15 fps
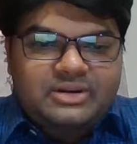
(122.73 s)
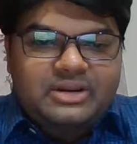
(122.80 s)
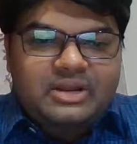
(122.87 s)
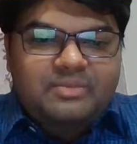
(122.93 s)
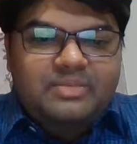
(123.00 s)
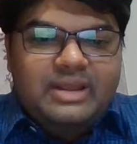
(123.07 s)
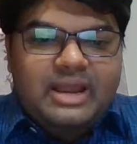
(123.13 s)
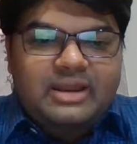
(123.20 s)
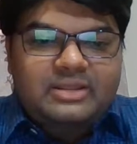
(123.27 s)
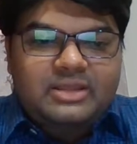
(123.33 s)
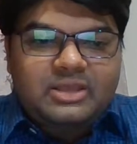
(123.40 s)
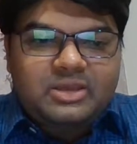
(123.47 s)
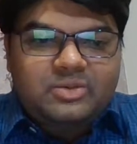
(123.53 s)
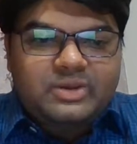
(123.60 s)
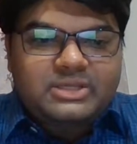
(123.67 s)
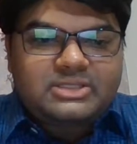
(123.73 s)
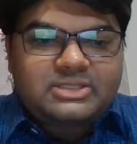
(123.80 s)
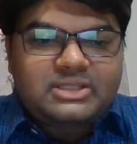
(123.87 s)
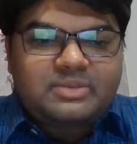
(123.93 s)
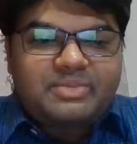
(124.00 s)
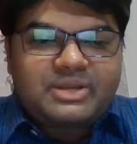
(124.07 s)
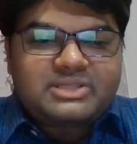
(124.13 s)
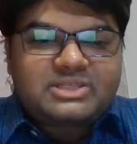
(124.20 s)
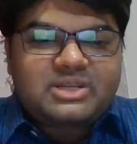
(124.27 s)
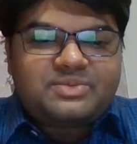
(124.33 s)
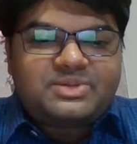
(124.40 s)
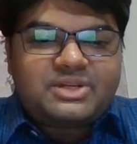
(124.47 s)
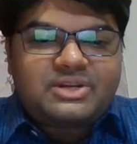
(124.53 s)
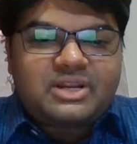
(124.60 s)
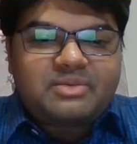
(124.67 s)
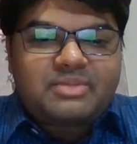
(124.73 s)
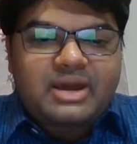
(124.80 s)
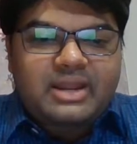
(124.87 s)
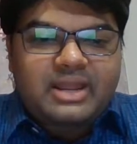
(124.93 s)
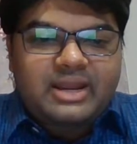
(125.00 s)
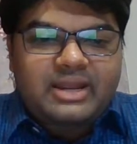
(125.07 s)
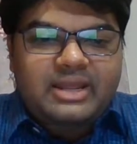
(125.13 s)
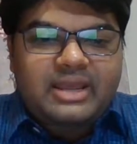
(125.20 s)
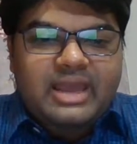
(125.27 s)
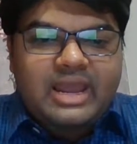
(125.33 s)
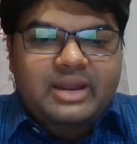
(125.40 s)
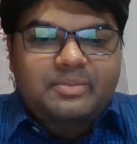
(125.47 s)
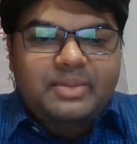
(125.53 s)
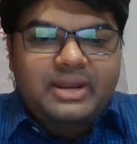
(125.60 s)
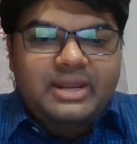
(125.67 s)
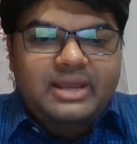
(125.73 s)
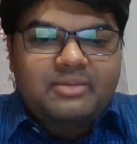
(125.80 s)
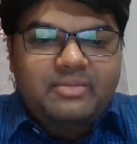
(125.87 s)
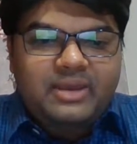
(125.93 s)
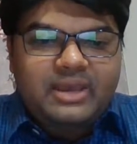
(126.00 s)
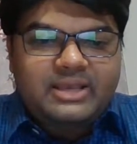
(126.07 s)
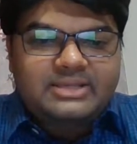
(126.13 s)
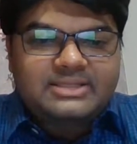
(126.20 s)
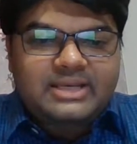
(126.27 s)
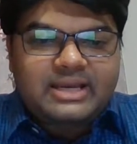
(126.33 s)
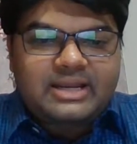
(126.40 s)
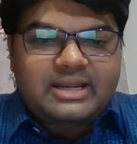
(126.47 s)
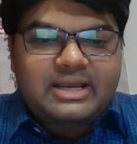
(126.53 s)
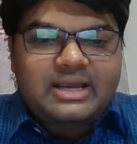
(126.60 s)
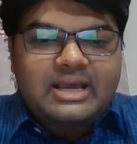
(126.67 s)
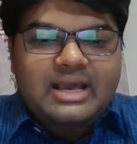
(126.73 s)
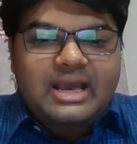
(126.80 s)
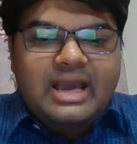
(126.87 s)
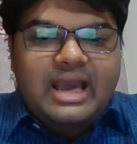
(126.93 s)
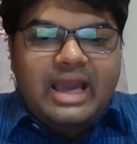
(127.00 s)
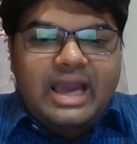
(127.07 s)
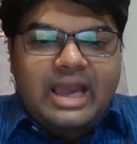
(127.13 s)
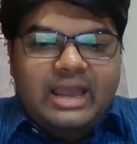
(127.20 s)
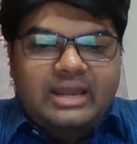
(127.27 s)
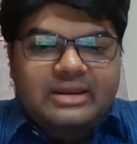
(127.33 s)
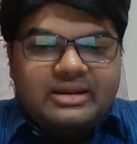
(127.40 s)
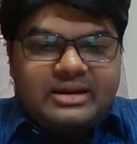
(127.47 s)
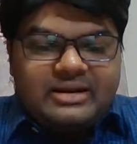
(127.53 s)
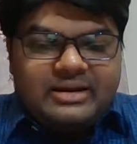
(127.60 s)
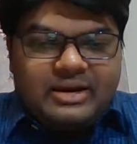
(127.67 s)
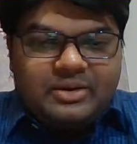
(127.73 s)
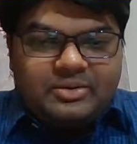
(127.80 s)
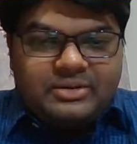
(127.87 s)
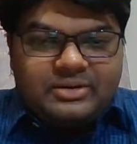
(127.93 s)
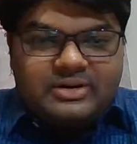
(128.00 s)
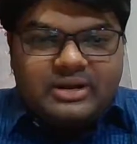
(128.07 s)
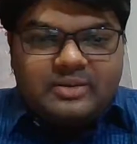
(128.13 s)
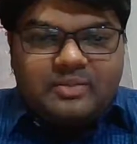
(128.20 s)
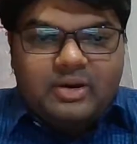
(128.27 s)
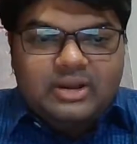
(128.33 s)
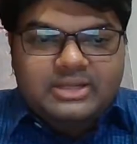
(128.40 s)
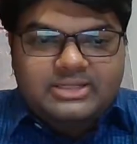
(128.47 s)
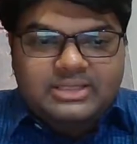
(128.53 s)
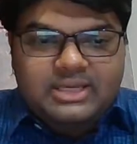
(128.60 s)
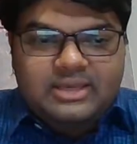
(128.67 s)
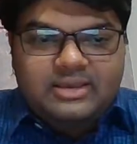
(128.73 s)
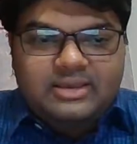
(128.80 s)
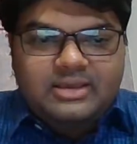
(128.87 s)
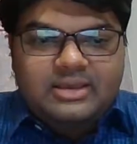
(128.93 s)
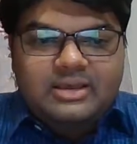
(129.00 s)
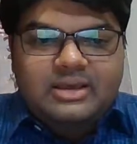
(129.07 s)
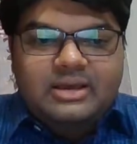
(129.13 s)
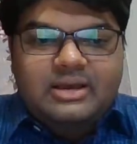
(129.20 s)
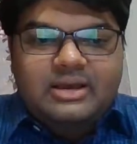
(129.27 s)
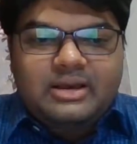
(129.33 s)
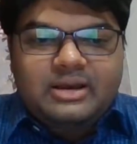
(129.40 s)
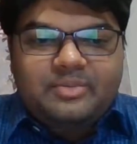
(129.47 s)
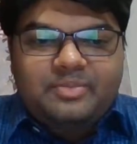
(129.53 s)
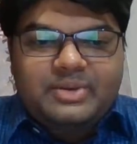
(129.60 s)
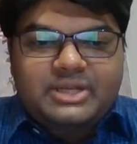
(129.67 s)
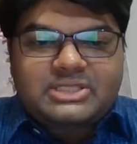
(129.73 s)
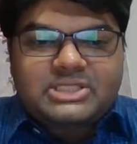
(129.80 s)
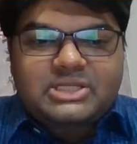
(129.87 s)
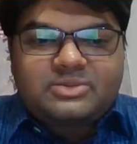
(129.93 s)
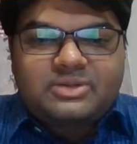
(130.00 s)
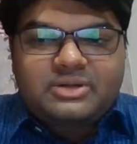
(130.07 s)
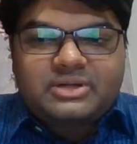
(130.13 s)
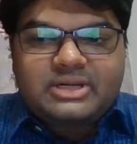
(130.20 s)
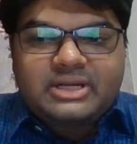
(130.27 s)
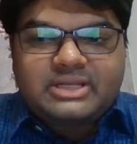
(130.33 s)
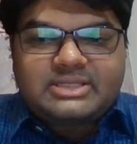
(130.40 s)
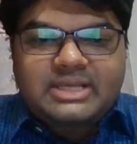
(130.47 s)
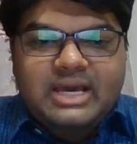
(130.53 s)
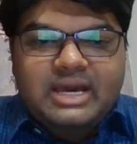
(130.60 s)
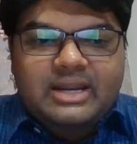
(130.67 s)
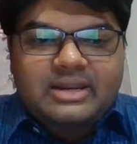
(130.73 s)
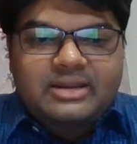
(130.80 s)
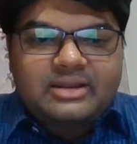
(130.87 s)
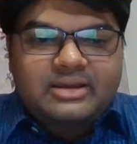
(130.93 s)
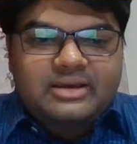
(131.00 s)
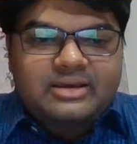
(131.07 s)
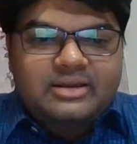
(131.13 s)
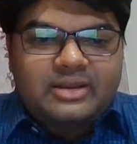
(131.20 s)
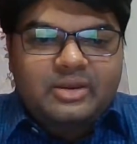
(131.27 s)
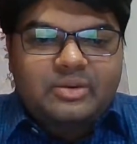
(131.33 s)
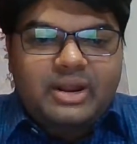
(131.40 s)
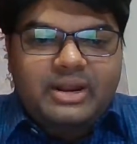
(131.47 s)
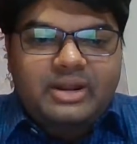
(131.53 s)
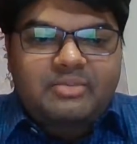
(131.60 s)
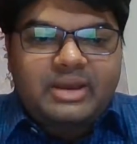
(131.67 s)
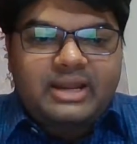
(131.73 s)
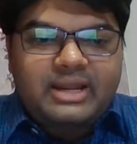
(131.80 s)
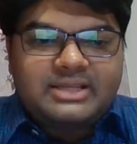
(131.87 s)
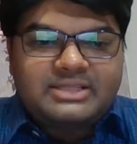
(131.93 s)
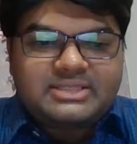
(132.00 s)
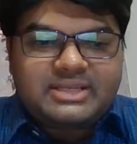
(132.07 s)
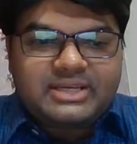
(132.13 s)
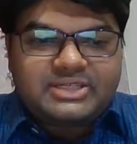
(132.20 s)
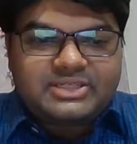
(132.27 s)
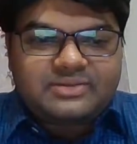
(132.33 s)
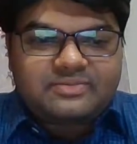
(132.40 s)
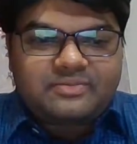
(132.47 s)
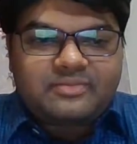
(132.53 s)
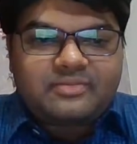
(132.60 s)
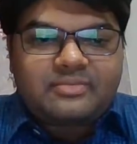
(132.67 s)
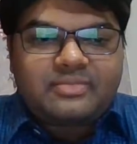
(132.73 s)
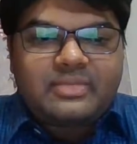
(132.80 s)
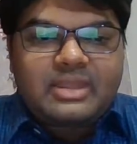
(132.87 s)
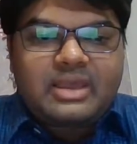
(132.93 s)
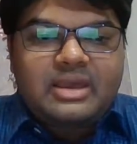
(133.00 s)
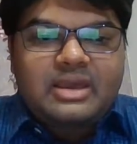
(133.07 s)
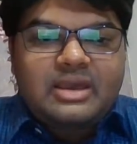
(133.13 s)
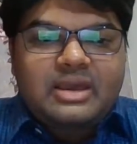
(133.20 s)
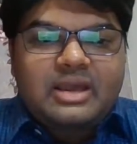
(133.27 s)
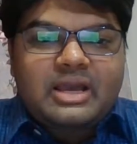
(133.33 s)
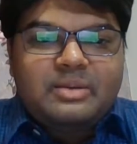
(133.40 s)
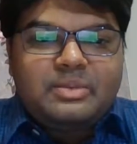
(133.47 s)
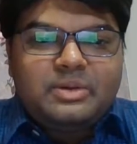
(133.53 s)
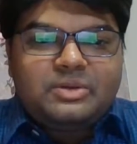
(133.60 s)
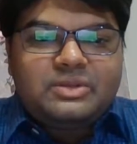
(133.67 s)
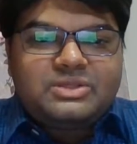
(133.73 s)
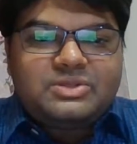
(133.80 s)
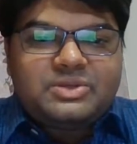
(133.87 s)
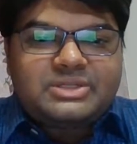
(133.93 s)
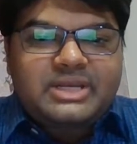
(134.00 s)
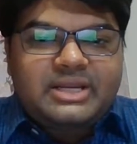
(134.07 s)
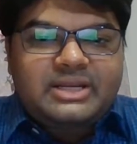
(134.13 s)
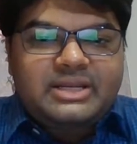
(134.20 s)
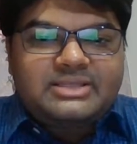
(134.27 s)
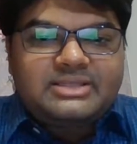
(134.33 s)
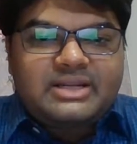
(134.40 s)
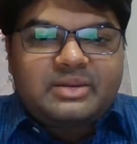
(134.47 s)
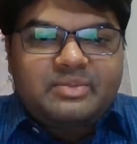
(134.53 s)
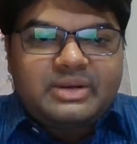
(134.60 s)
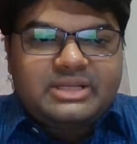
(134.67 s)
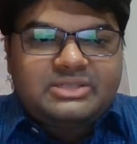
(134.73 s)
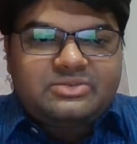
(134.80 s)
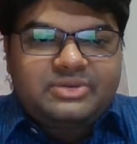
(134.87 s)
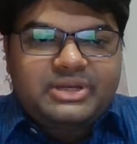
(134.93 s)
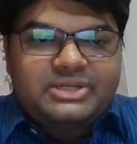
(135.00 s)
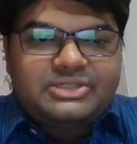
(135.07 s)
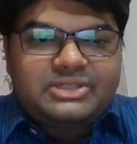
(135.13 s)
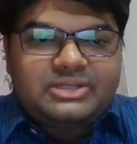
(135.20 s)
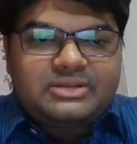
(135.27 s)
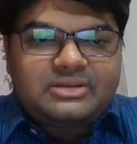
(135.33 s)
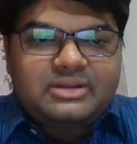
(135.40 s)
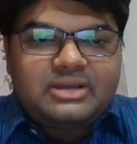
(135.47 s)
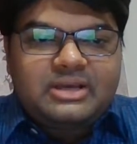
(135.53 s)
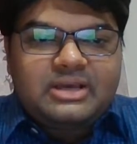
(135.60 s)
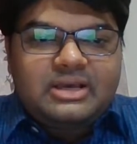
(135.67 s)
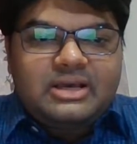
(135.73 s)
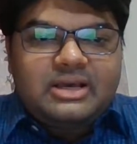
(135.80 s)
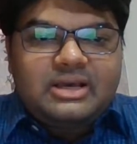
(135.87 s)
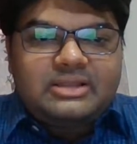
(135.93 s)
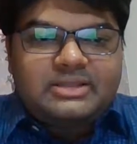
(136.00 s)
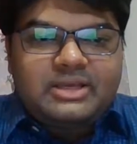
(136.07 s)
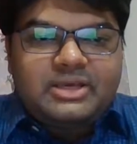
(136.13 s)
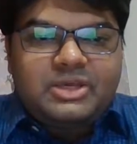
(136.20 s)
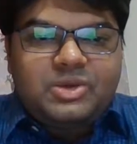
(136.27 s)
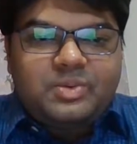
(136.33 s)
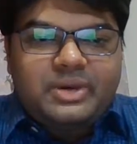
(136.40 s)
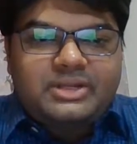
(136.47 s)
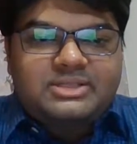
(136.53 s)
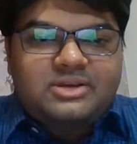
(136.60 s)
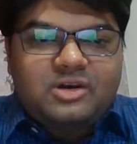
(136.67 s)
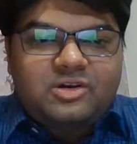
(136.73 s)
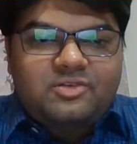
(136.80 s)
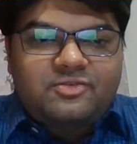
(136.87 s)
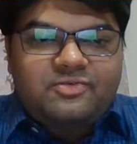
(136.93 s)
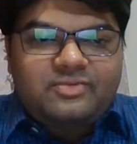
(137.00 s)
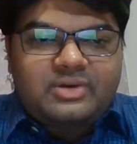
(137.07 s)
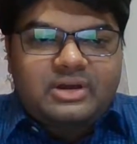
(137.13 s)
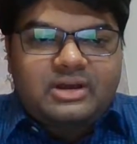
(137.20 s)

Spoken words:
drug plan in the US. The Prescription Drug Marketing Act PDMA is an act related to the drug policy. Prescription drugs are regulated by legislation. Coming to the societies and administration, the UNs of